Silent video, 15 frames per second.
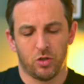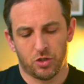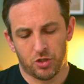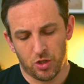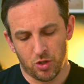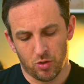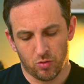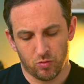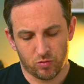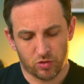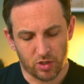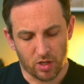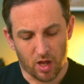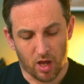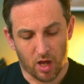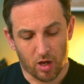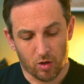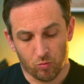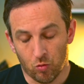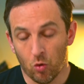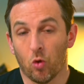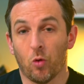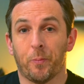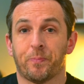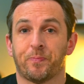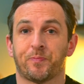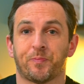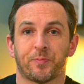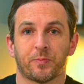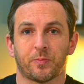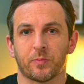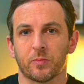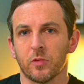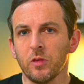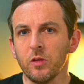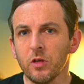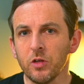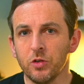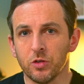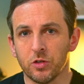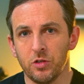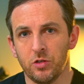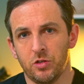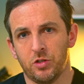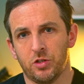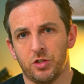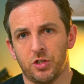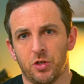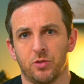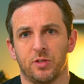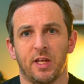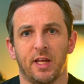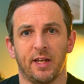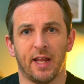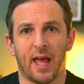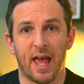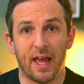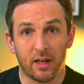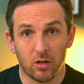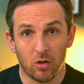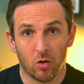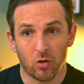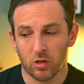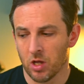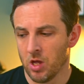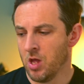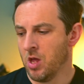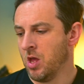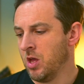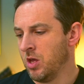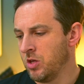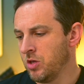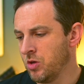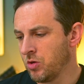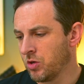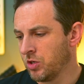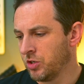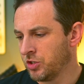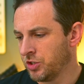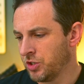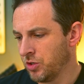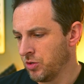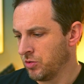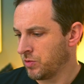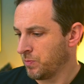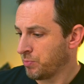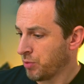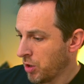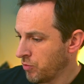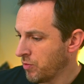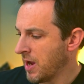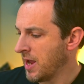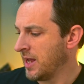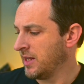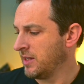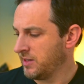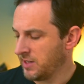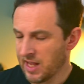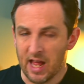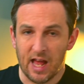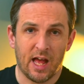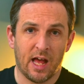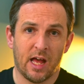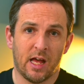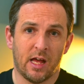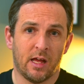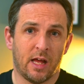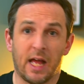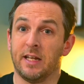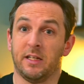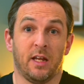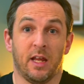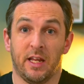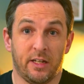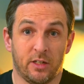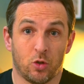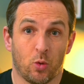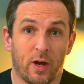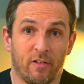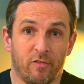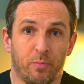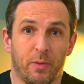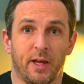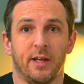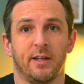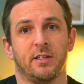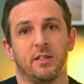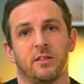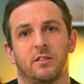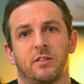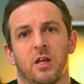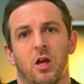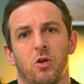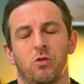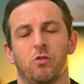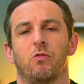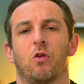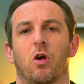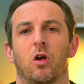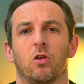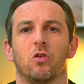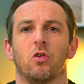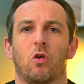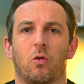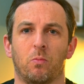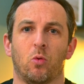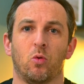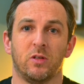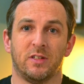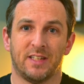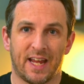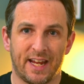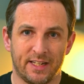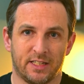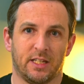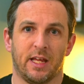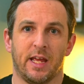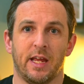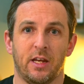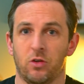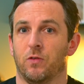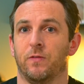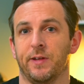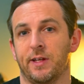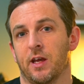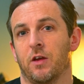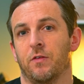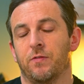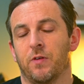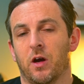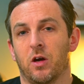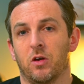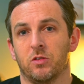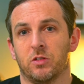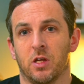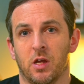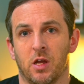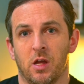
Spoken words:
shoot RAW, you can shoot in N-Log, you can shoot ProRes and in 12-bit. So you've got a lot more data in your video files.